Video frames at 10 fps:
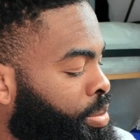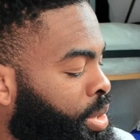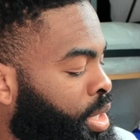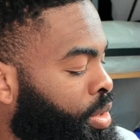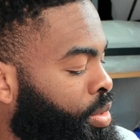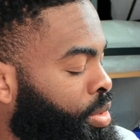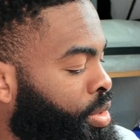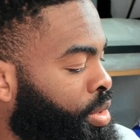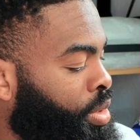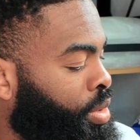about
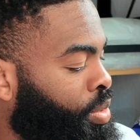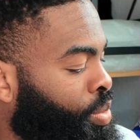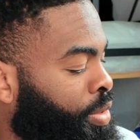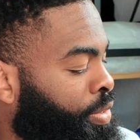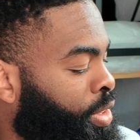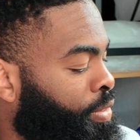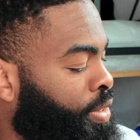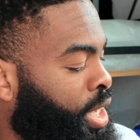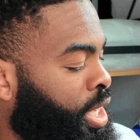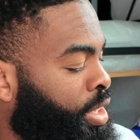
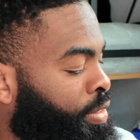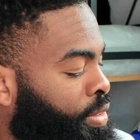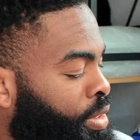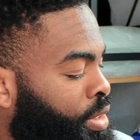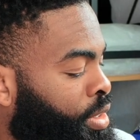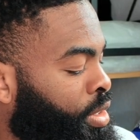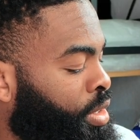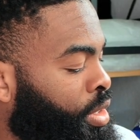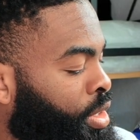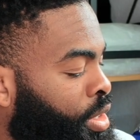155
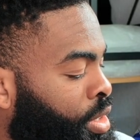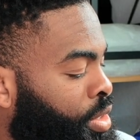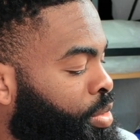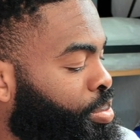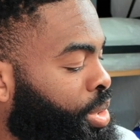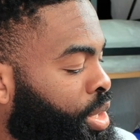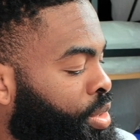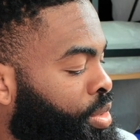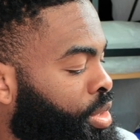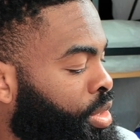to
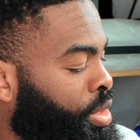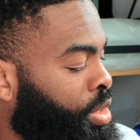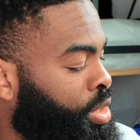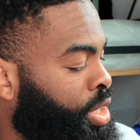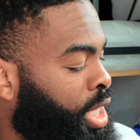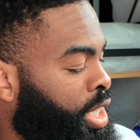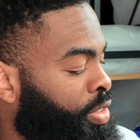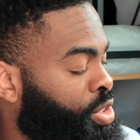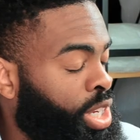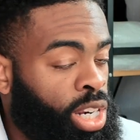build. So that
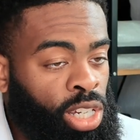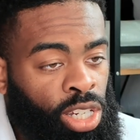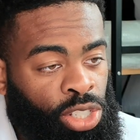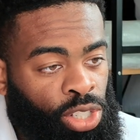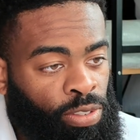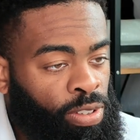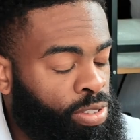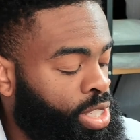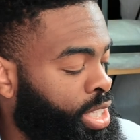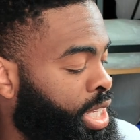leaves you at
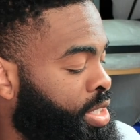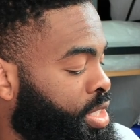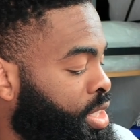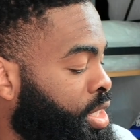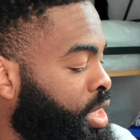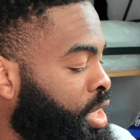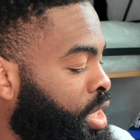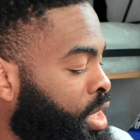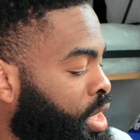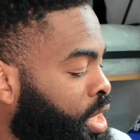115,000.
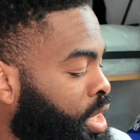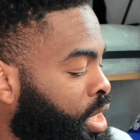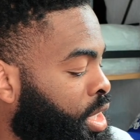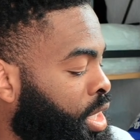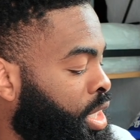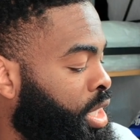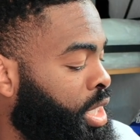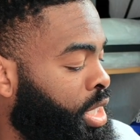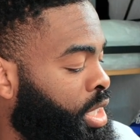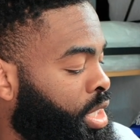And
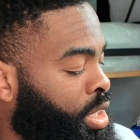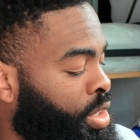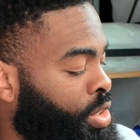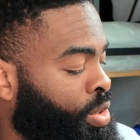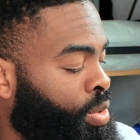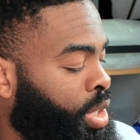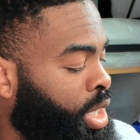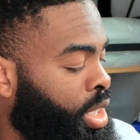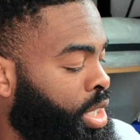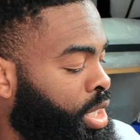then you
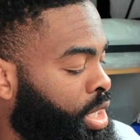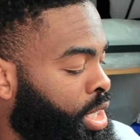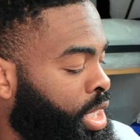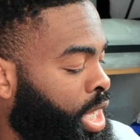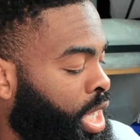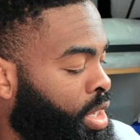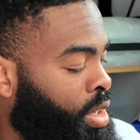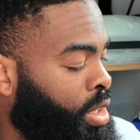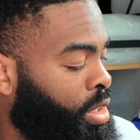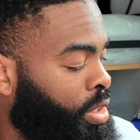can negate
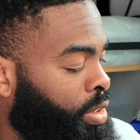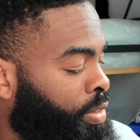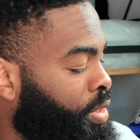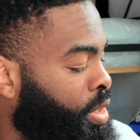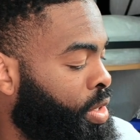all of the